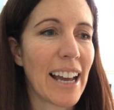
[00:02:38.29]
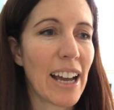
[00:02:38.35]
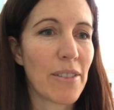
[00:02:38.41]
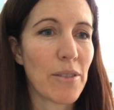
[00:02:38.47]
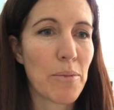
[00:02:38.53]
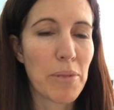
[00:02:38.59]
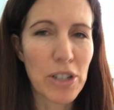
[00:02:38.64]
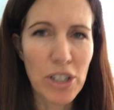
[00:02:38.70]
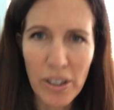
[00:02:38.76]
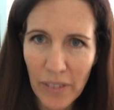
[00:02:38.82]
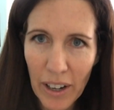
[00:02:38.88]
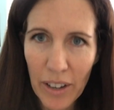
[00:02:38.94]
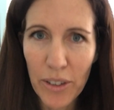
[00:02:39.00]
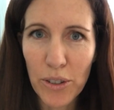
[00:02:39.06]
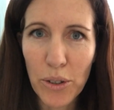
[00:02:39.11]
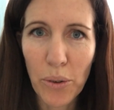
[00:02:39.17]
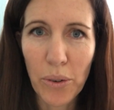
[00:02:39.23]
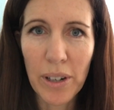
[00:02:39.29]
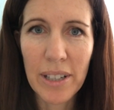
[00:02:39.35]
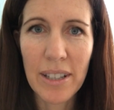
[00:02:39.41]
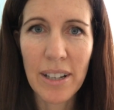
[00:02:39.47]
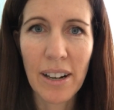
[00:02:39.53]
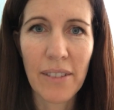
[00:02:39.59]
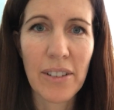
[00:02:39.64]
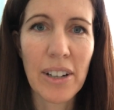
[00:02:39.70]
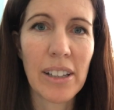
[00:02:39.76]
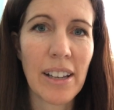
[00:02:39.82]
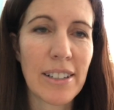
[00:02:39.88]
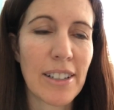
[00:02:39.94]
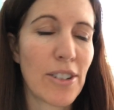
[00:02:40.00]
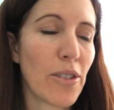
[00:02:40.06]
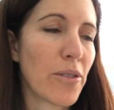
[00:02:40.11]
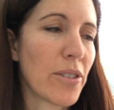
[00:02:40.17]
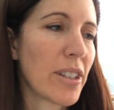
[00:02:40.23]
have a bunch of other toys that I've
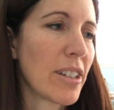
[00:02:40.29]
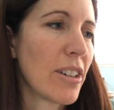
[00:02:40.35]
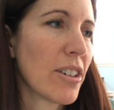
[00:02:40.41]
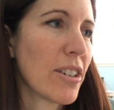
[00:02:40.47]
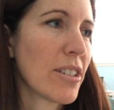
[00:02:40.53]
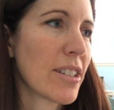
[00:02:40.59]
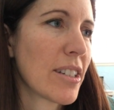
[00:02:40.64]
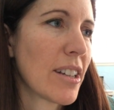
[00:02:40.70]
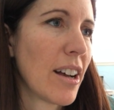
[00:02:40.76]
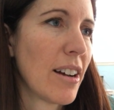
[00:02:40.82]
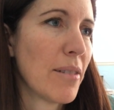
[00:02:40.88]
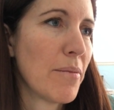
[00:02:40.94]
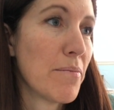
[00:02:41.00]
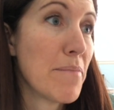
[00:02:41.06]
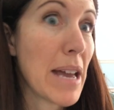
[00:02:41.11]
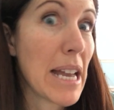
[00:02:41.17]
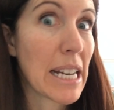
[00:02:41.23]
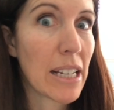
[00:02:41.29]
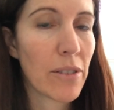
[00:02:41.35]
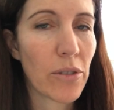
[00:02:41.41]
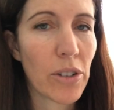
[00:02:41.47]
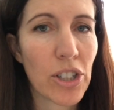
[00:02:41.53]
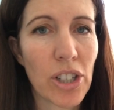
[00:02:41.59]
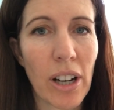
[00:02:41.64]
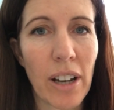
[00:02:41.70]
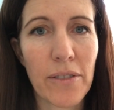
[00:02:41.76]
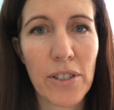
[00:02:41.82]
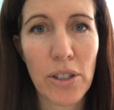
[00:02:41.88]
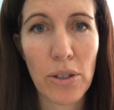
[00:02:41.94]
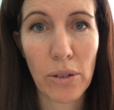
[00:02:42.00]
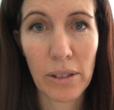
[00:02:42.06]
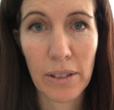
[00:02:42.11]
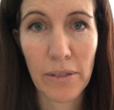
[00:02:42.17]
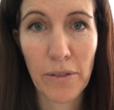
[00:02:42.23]
collected over the years, many of which I've
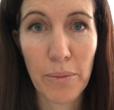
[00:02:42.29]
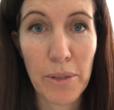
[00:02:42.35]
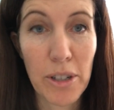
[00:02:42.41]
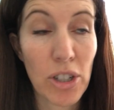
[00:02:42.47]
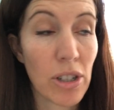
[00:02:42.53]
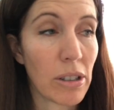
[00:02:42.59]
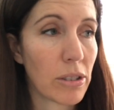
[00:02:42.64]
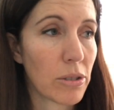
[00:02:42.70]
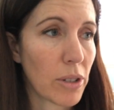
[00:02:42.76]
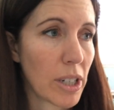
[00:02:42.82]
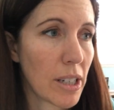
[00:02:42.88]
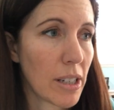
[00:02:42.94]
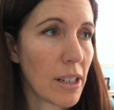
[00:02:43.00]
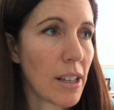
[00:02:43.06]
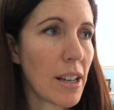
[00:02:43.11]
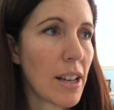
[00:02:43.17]
stolen from the children